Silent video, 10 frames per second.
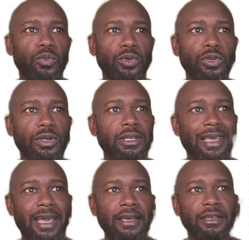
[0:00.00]
you can
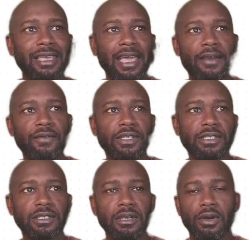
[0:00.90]
add a
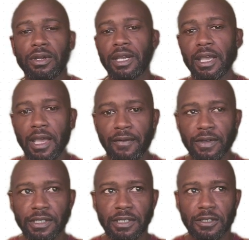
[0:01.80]
canvas on a
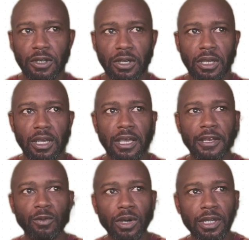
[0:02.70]
canvas
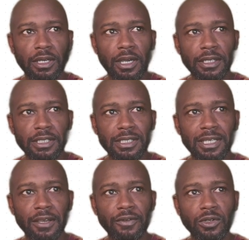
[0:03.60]
and what it does is
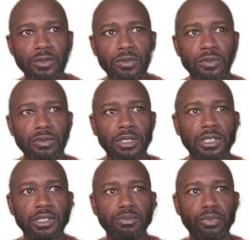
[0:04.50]
give you
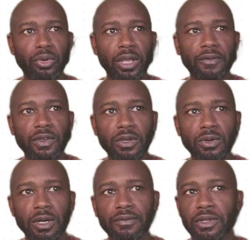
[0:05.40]
this
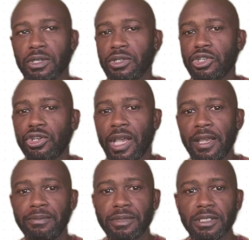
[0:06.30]
preview of the
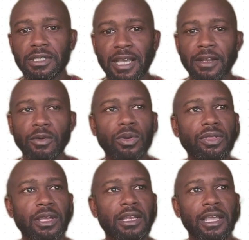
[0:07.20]
shapes that are
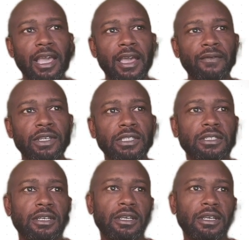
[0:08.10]
within the canvas